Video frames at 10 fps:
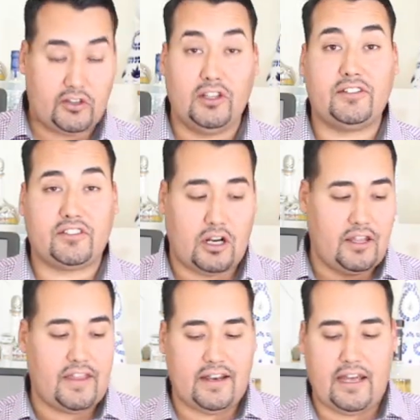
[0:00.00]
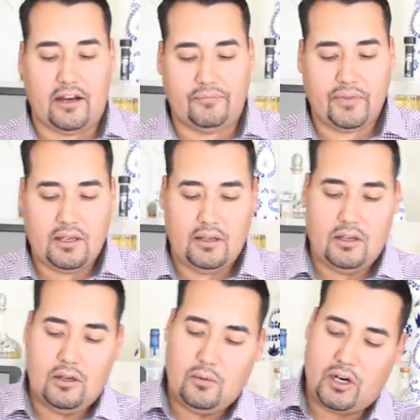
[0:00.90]
So let's start on that now.
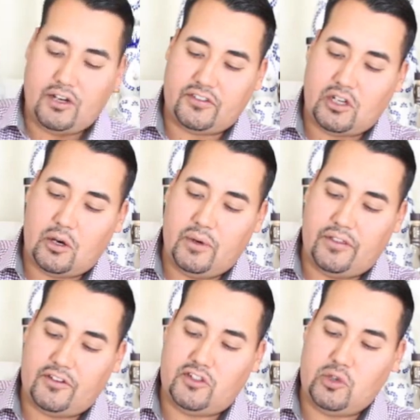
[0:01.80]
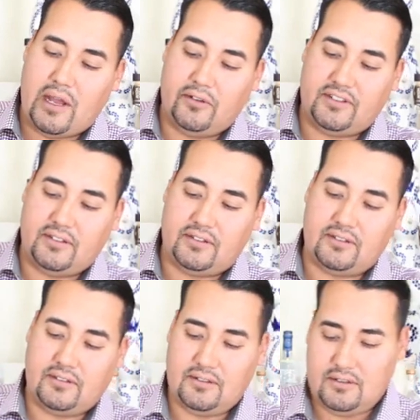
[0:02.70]
We're going to start with 2 ounces